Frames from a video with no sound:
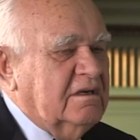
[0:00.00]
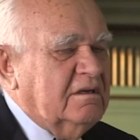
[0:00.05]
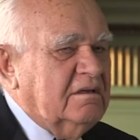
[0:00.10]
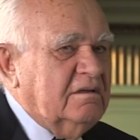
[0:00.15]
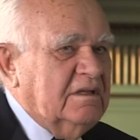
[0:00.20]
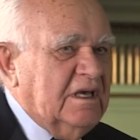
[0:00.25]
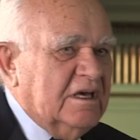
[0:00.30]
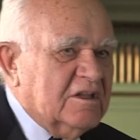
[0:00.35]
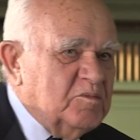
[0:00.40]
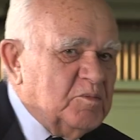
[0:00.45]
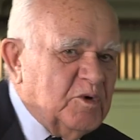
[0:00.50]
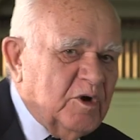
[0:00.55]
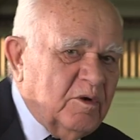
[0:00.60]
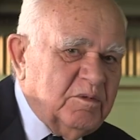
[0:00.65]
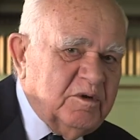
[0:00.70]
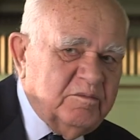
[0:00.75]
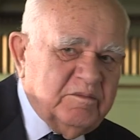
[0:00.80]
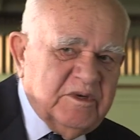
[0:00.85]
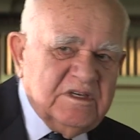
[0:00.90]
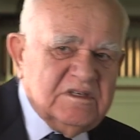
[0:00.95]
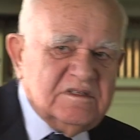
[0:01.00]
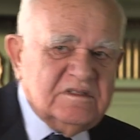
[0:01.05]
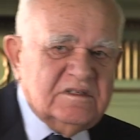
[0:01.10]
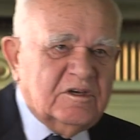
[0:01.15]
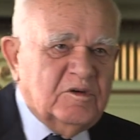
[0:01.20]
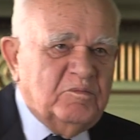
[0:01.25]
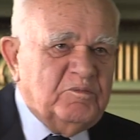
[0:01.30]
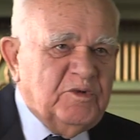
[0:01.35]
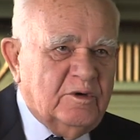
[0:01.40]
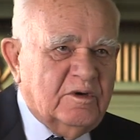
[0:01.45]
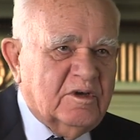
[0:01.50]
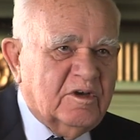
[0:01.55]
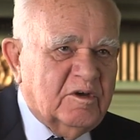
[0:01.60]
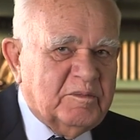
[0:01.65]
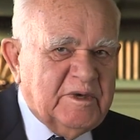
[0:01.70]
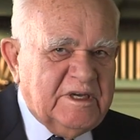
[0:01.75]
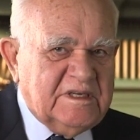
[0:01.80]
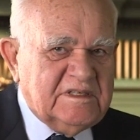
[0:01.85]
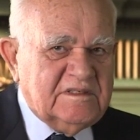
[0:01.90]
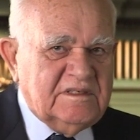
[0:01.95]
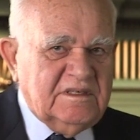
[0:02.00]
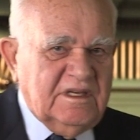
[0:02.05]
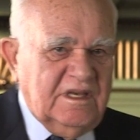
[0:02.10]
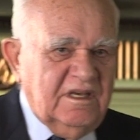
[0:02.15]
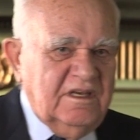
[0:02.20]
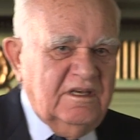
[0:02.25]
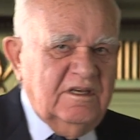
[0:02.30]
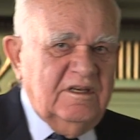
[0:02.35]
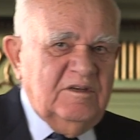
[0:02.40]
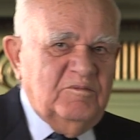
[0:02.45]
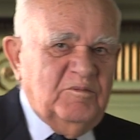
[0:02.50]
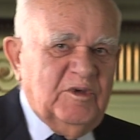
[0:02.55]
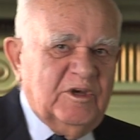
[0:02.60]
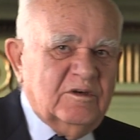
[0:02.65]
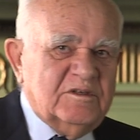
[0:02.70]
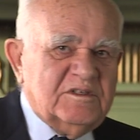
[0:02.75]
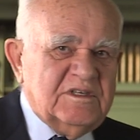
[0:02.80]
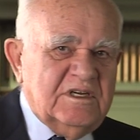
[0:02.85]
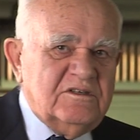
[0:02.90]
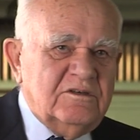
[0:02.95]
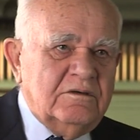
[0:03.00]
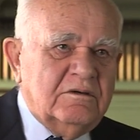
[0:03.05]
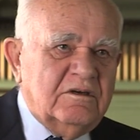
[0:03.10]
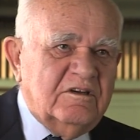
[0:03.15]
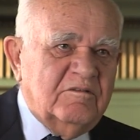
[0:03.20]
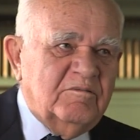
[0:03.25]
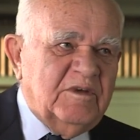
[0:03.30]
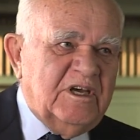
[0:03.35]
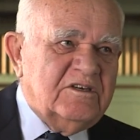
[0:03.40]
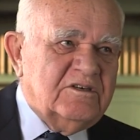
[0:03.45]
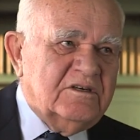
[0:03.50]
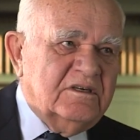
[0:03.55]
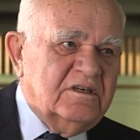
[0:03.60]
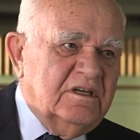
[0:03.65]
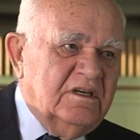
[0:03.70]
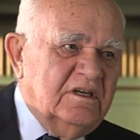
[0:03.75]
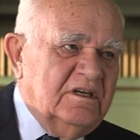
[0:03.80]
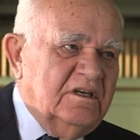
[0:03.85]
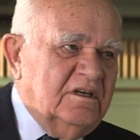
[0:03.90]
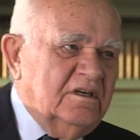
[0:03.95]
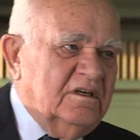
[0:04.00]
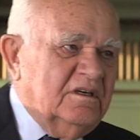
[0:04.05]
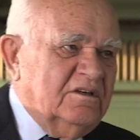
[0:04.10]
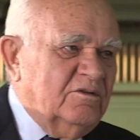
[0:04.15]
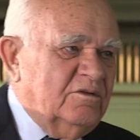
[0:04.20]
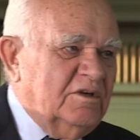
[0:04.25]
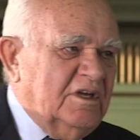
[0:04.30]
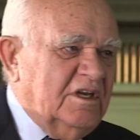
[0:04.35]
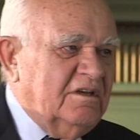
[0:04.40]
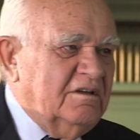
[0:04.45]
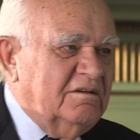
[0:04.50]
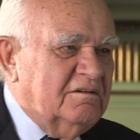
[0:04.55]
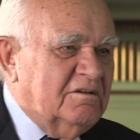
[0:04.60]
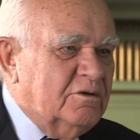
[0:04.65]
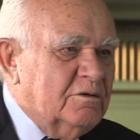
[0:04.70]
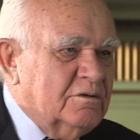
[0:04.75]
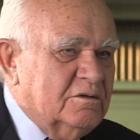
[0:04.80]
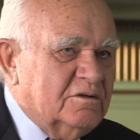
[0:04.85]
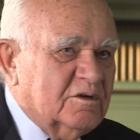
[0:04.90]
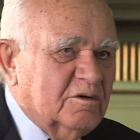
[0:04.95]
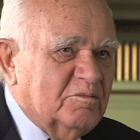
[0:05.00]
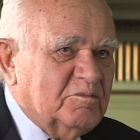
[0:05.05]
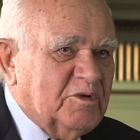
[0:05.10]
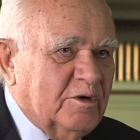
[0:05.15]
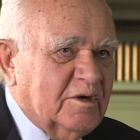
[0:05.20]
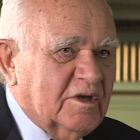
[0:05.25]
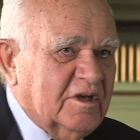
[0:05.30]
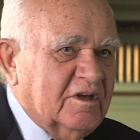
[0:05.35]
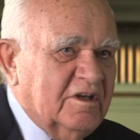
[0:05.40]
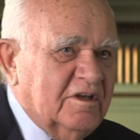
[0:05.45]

the other problem is computer capacity, because as you can imagine, you need huge computer